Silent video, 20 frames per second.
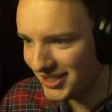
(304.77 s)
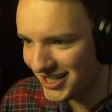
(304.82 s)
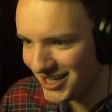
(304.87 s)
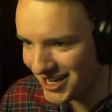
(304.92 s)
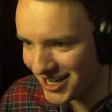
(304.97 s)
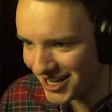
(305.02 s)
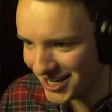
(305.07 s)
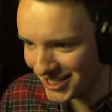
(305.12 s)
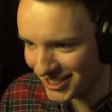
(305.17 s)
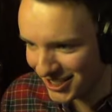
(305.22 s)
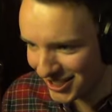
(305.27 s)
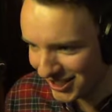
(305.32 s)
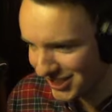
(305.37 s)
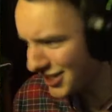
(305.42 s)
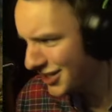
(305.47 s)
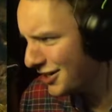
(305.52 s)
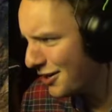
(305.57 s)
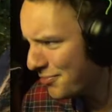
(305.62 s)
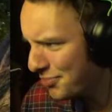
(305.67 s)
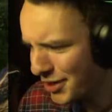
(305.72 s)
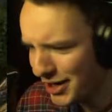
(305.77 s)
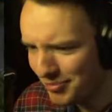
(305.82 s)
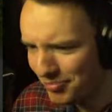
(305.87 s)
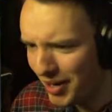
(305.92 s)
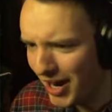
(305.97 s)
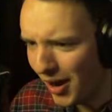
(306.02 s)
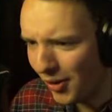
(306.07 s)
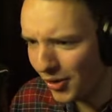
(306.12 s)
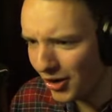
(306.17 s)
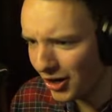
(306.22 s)
yes, I got upgrade
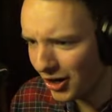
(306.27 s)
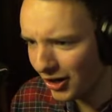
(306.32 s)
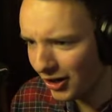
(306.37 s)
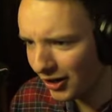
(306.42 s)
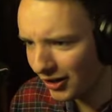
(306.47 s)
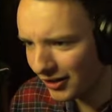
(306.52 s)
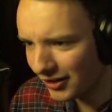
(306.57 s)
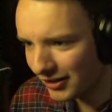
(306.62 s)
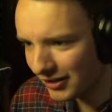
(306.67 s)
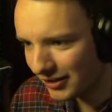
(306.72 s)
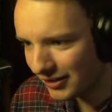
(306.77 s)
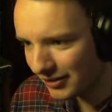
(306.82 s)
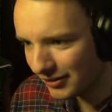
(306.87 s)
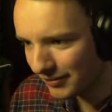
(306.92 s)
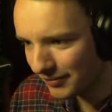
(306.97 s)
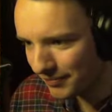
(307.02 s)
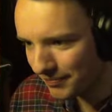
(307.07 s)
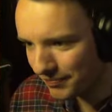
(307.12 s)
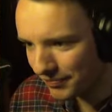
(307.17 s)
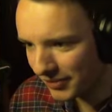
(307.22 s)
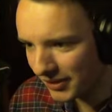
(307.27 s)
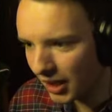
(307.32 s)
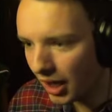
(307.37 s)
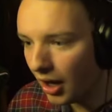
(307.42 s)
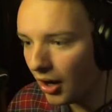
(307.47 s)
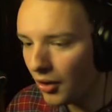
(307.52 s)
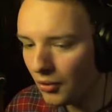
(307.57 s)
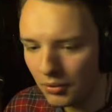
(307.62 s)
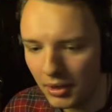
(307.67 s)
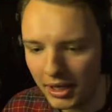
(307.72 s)
power.
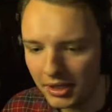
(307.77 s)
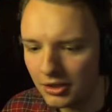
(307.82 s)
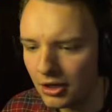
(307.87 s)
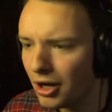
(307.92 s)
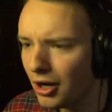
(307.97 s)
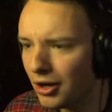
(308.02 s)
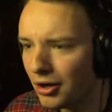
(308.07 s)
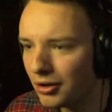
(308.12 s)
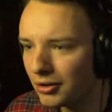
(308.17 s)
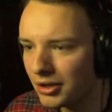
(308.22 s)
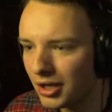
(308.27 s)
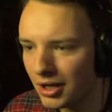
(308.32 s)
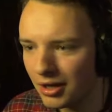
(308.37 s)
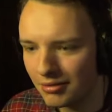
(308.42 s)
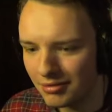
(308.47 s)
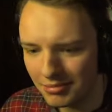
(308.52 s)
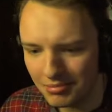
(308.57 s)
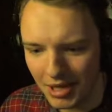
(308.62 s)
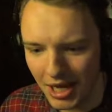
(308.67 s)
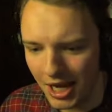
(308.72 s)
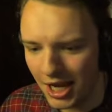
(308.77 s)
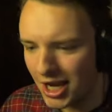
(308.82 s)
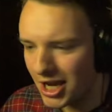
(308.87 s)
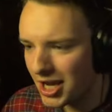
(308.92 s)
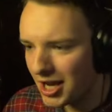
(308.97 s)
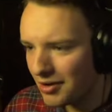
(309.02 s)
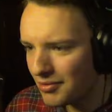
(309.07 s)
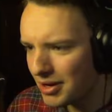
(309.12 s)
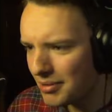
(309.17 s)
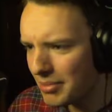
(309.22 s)
Oh, wait, no, no, where my,
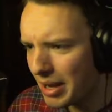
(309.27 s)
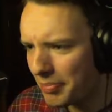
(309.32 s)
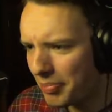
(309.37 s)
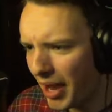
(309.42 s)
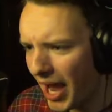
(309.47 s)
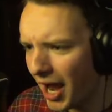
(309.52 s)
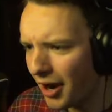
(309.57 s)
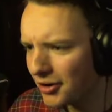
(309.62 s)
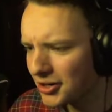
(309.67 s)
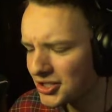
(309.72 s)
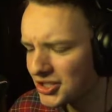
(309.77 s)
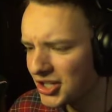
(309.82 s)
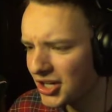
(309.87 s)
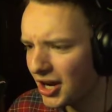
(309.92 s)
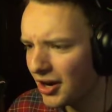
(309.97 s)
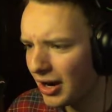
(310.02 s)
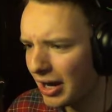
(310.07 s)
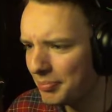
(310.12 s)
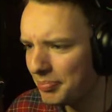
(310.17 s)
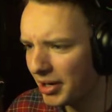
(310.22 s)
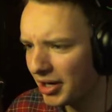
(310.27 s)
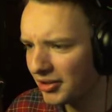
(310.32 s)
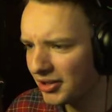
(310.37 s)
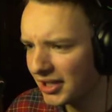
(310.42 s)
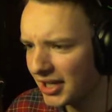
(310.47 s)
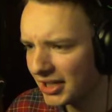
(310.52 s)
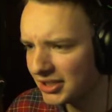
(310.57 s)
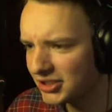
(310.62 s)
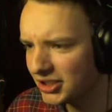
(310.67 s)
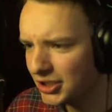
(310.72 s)
where my powers go? I barely
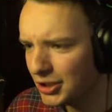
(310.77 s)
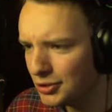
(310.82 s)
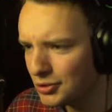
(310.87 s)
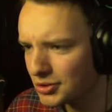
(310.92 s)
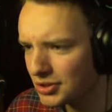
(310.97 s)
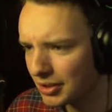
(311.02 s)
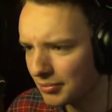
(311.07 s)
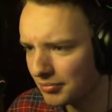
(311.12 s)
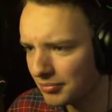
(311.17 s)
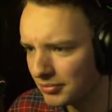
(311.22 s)
got to use them